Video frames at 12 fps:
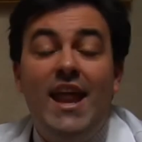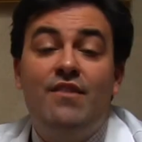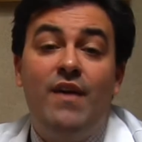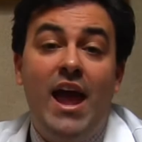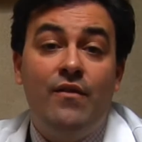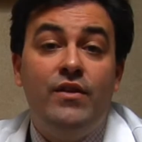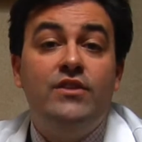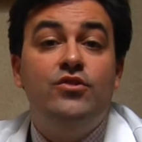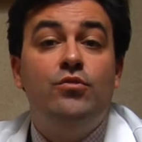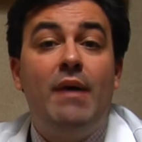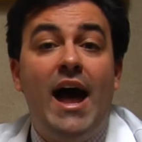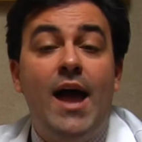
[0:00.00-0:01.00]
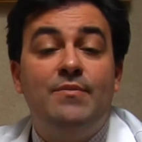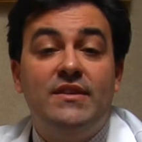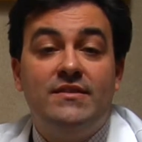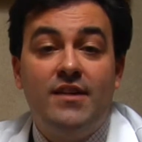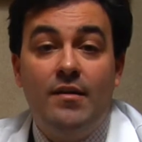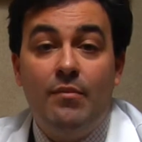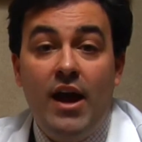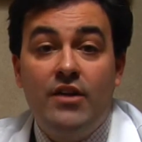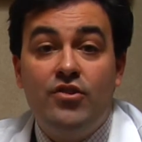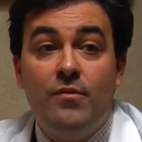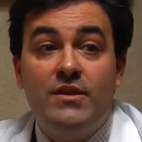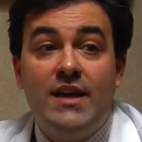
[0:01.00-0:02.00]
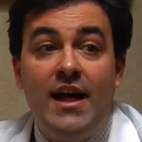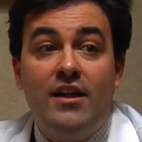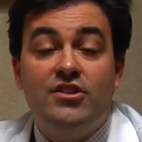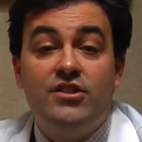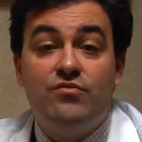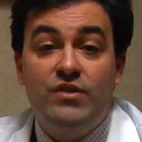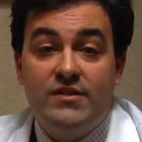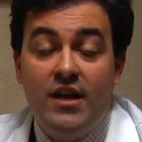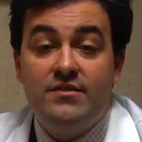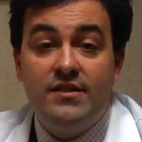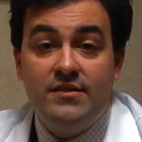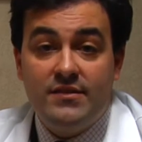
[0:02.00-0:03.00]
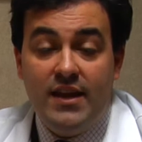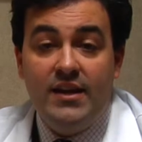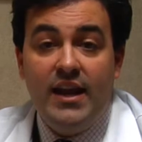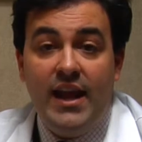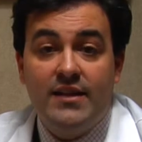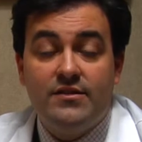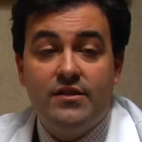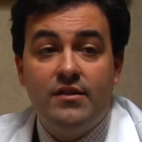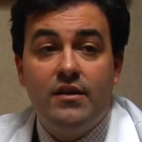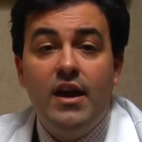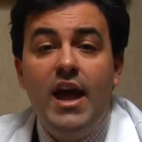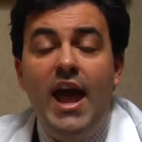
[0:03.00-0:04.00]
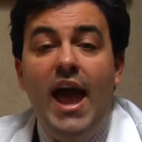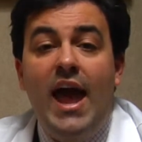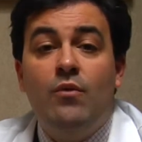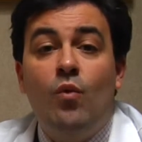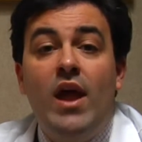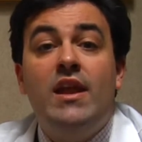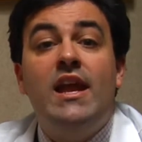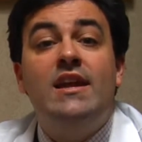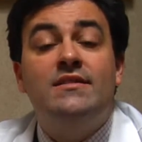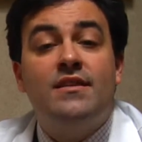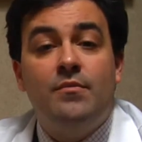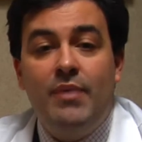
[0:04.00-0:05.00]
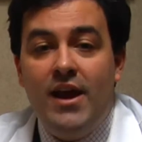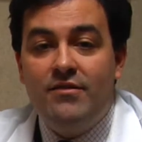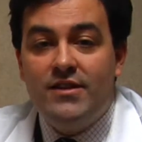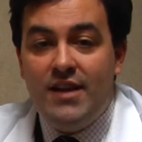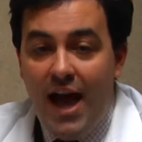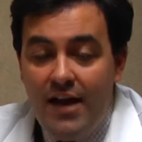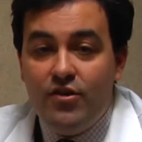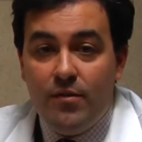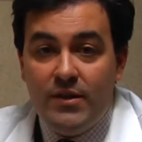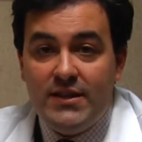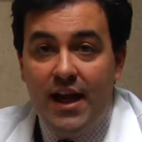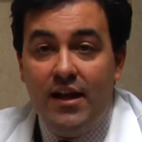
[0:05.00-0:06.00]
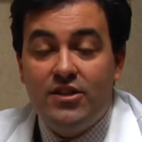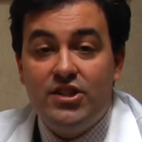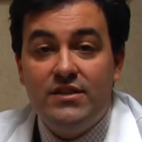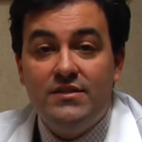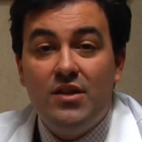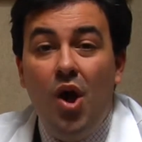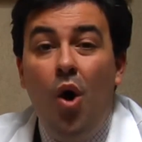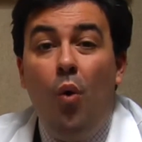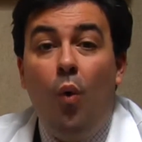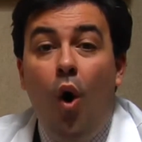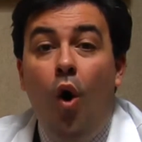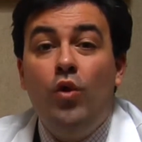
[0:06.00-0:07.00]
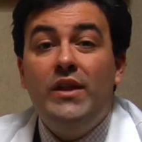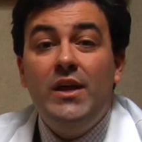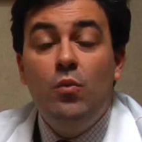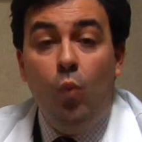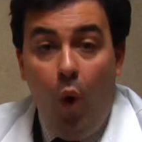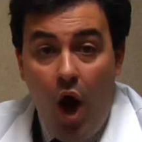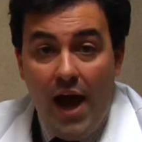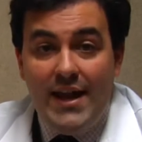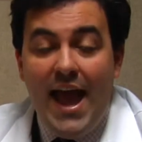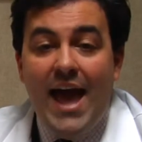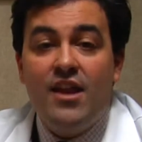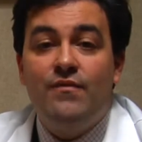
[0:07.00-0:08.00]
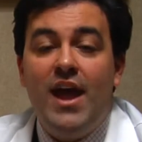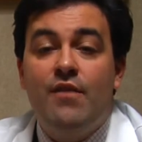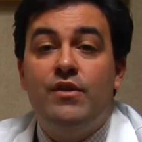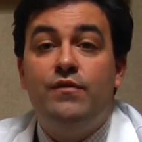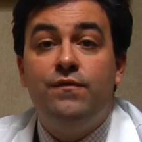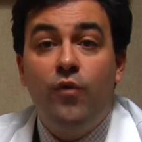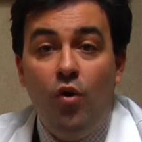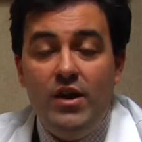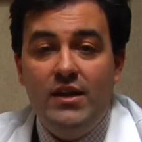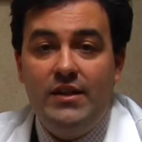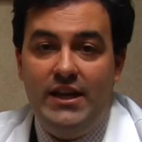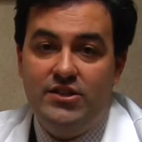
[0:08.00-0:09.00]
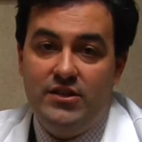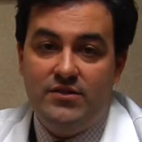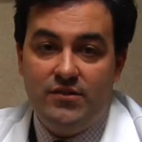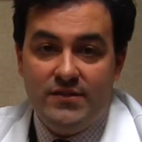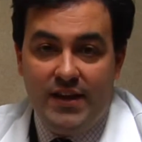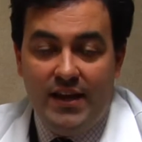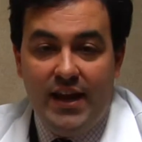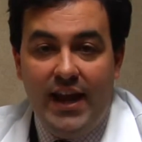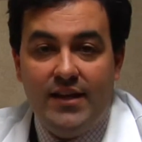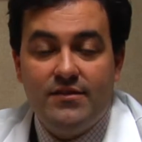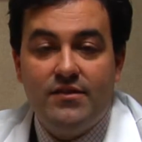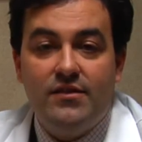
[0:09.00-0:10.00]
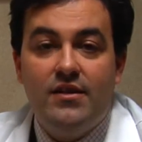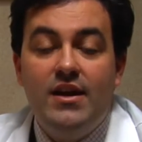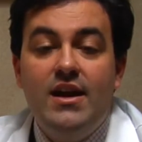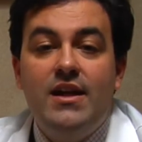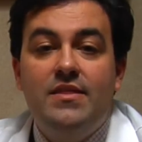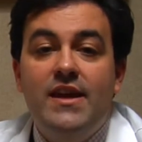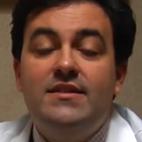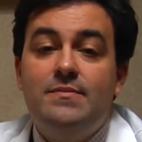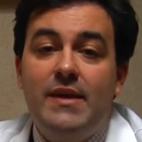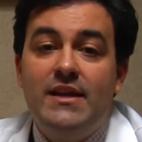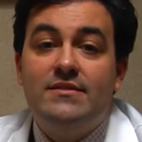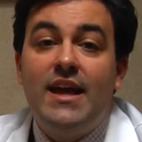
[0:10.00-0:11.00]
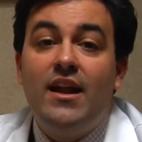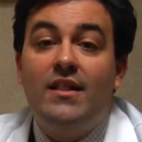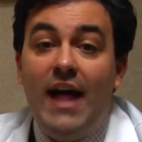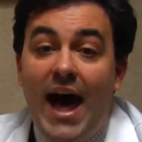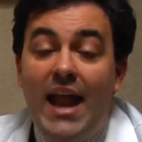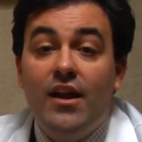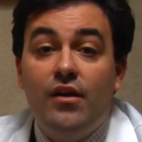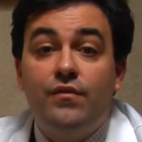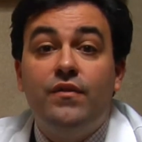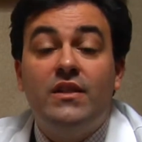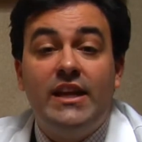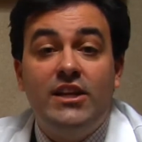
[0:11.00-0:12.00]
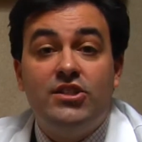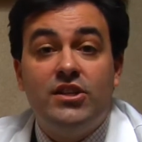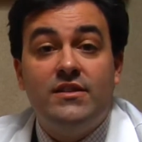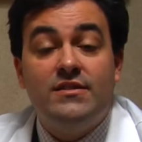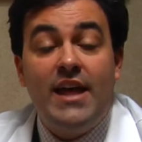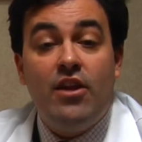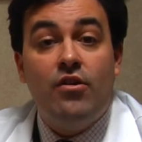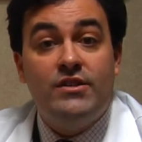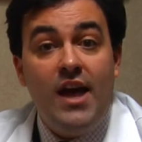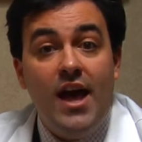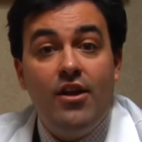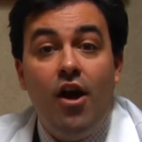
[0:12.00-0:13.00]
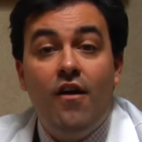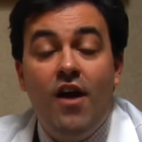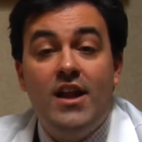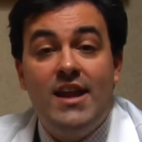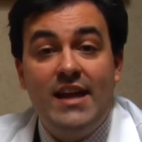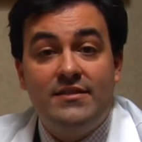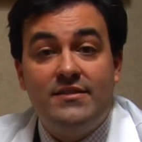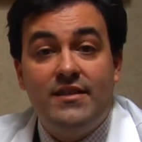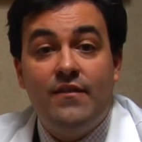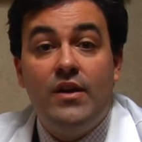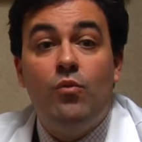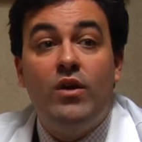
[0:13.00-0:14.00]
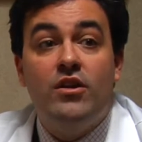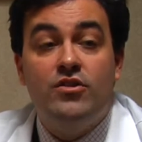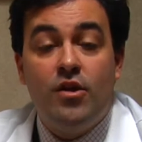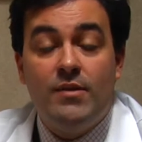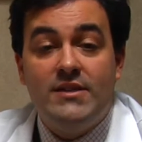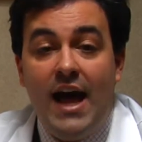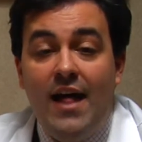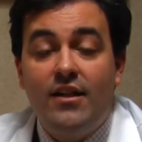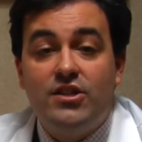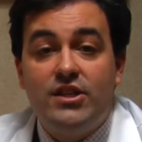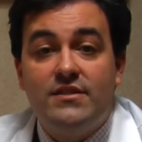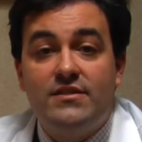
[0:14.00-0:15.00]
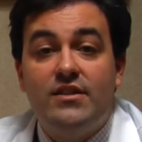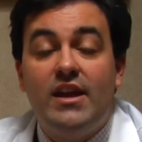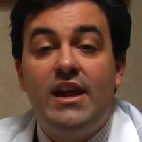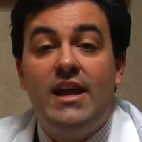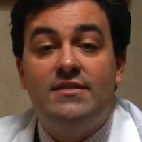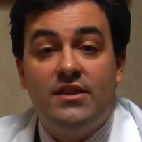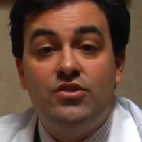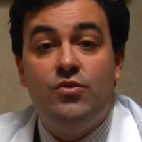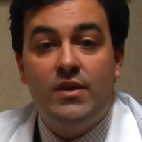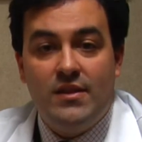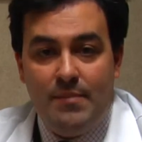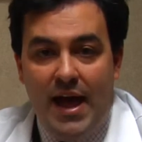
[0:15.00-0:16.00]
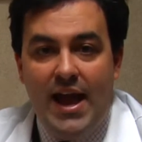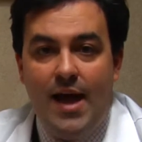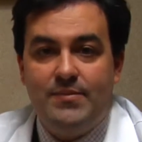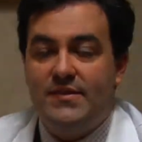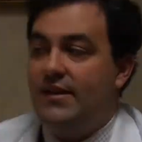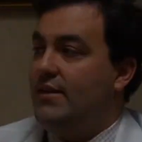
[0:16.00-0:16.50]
out of every 2 biopsies done by a dermatologist results in skin cancer. And when it is compared to non-dermatologists, only 1 out of every 40 lesions are skin cancer. This means that a lot of lesions that are done are unnecessary when a dermatologist isn't doing the biopsy.